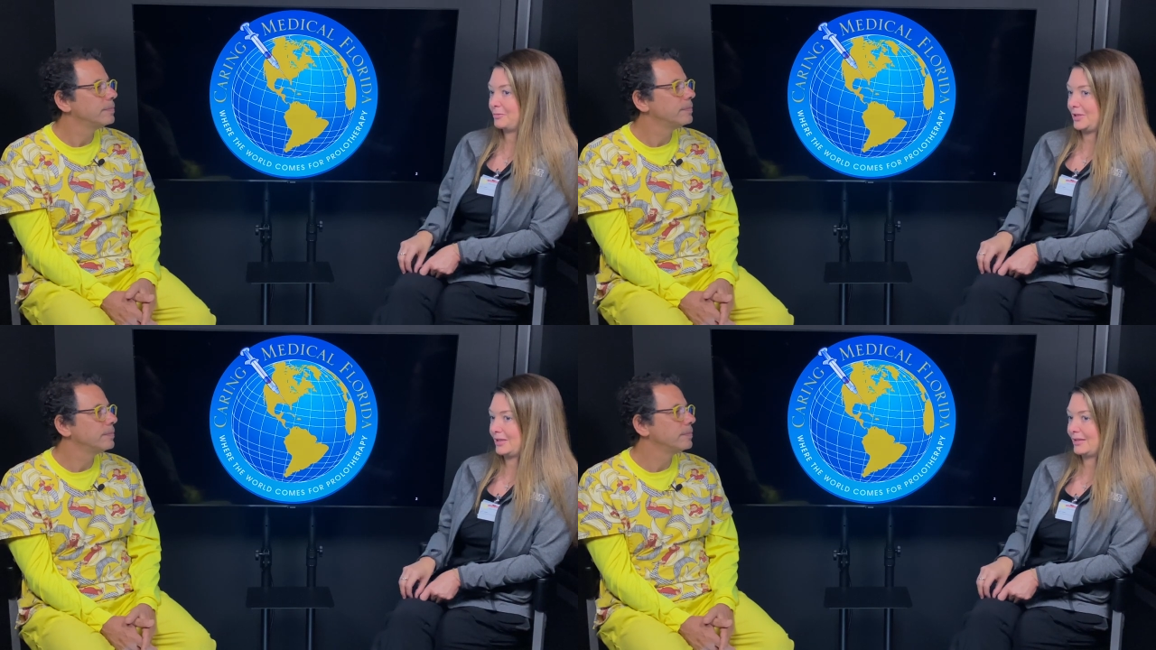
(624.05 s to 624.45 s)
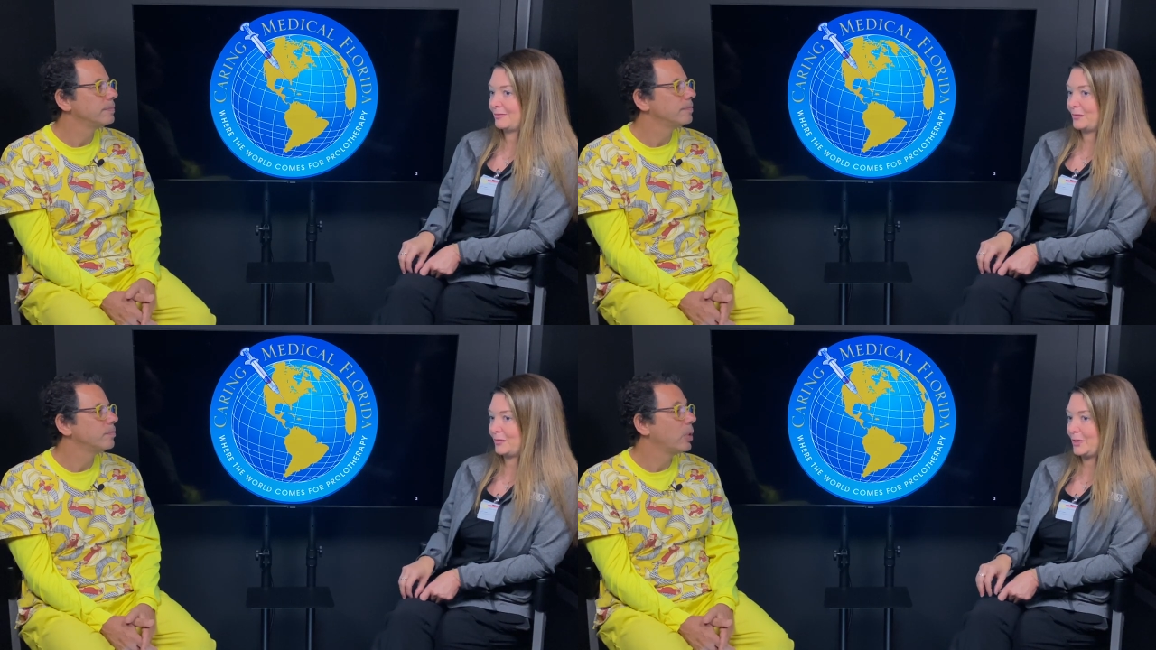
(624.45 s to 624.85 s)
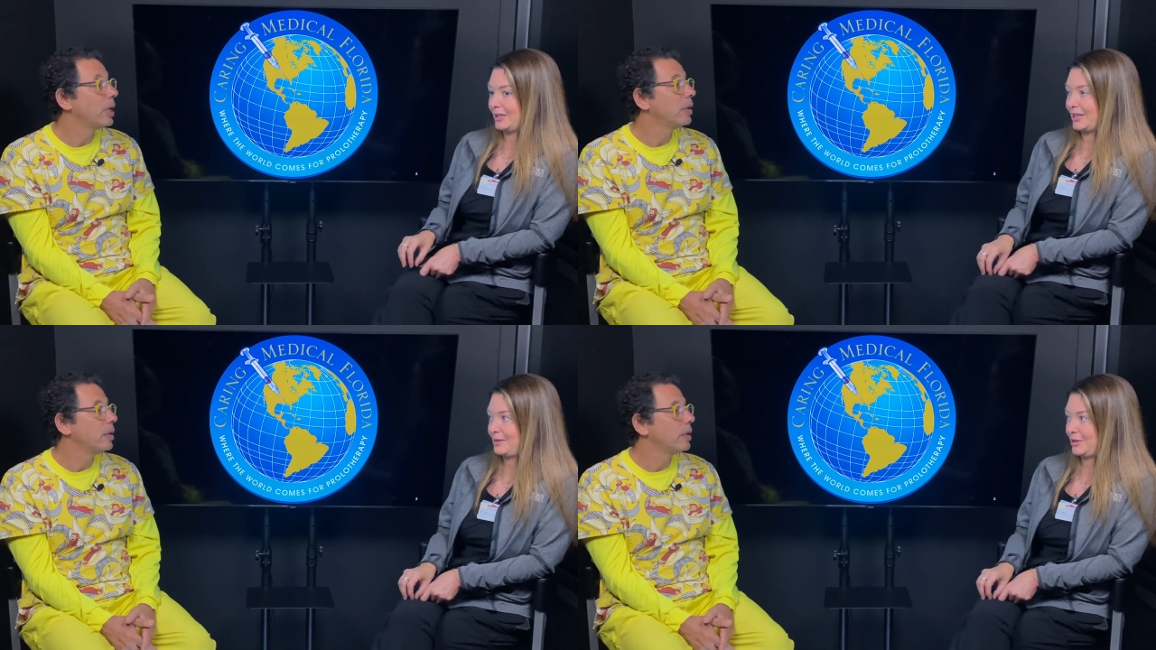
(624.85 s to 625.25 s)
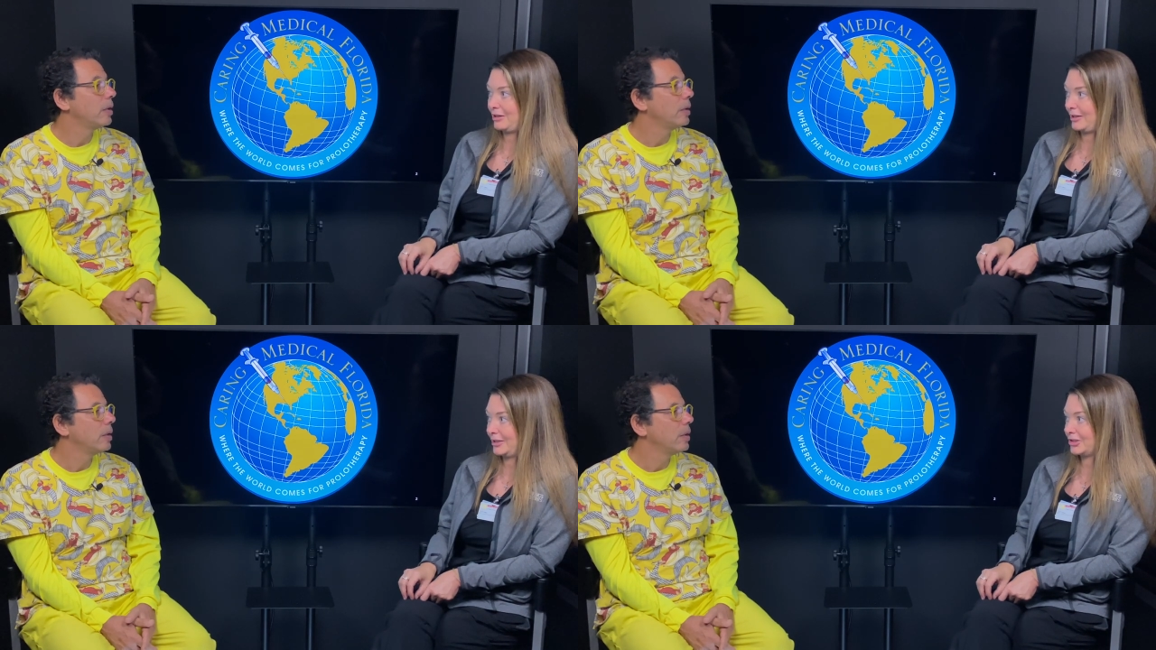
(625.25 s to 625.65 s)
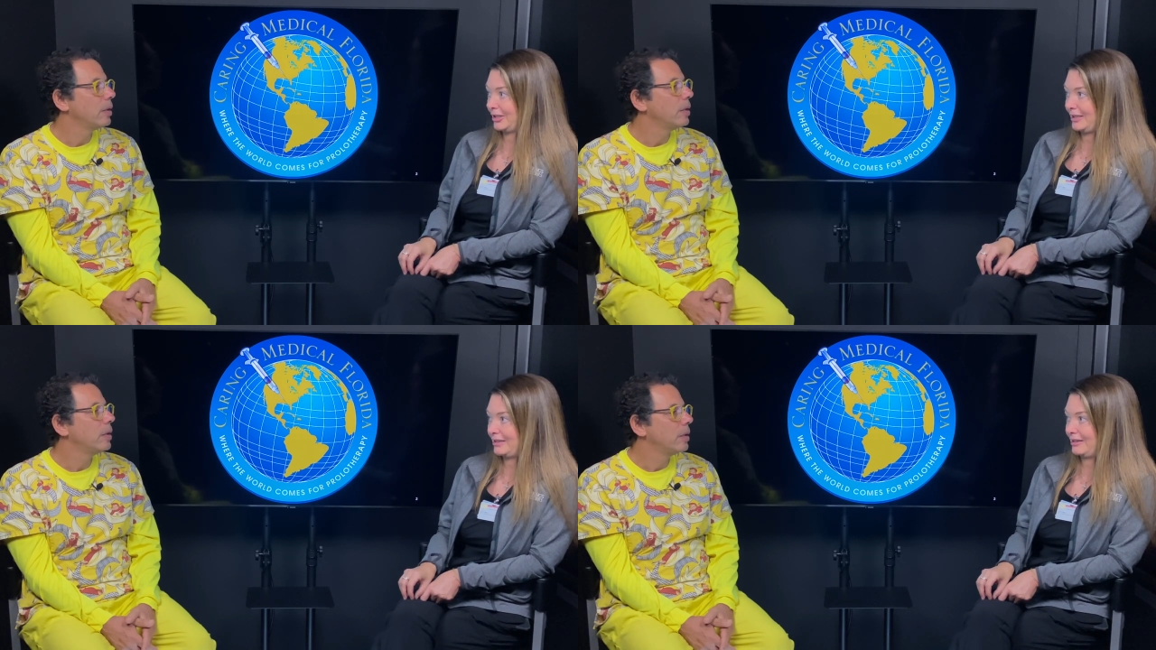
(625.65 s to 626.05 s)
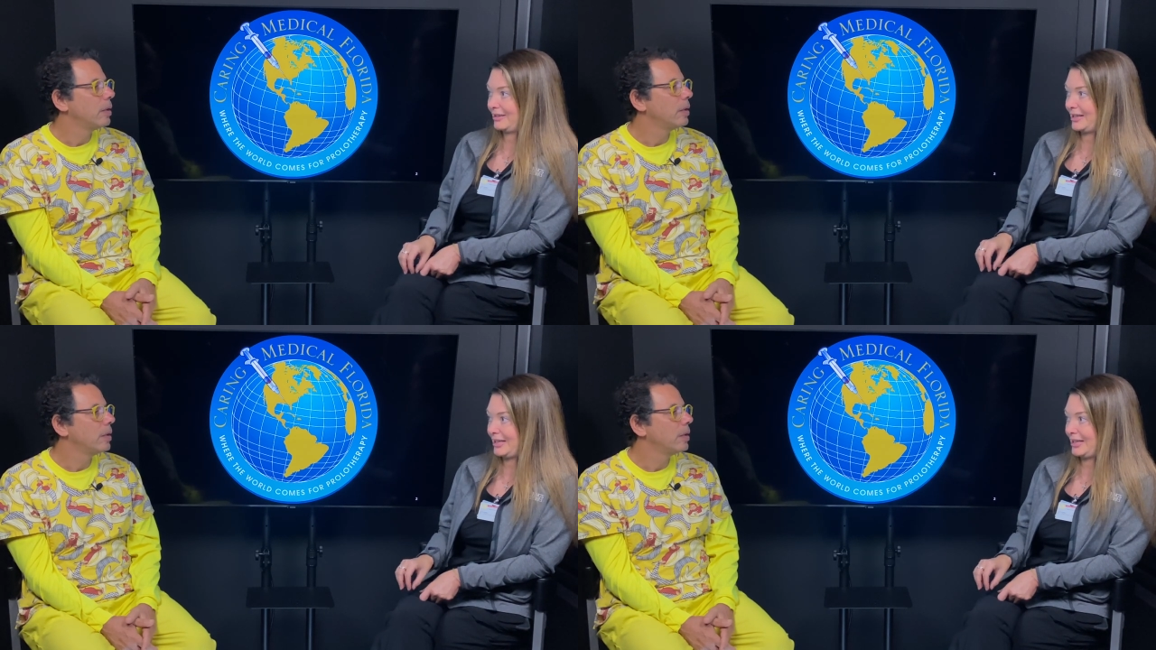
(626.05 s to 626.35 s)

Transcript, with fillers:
Speaker 1: but when I came here, I actually got